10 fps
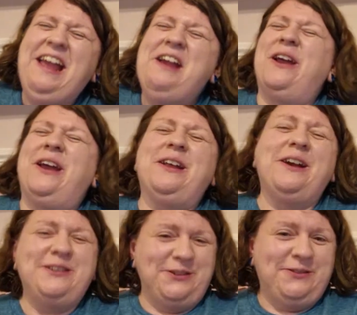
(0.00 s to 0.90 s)
We're going to
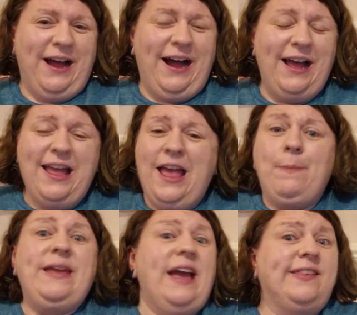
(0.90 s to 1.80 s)
go do that.
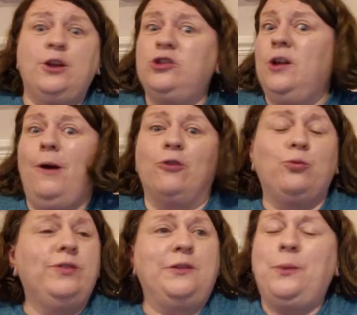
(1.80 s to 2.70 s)
But yes, thank you so much.
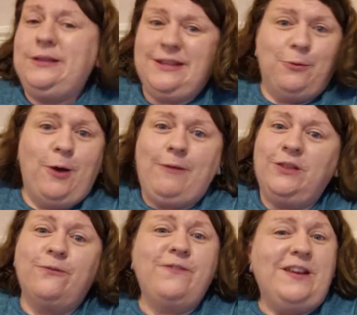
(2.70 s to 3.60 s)
This Wednesday we'll have
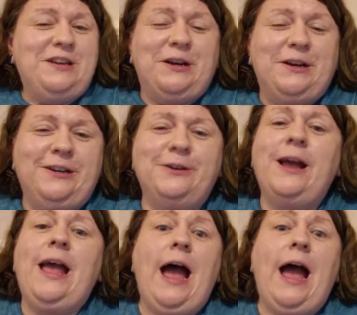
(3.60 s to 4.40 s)
another video.